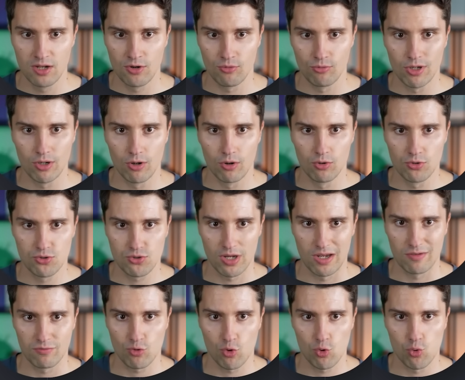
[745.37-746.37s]
we also
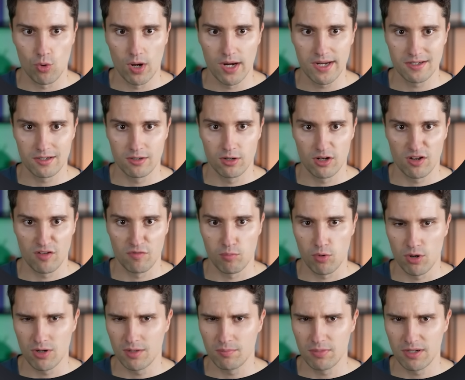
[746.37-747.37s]
have quite a lot of
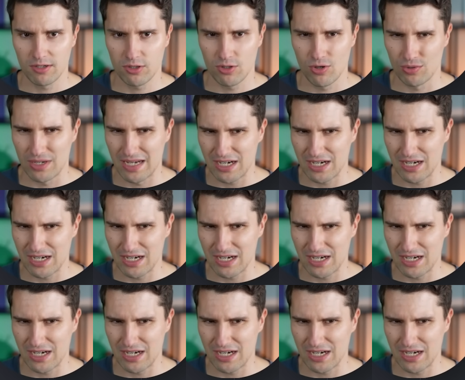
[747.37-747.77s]
boilerplate code,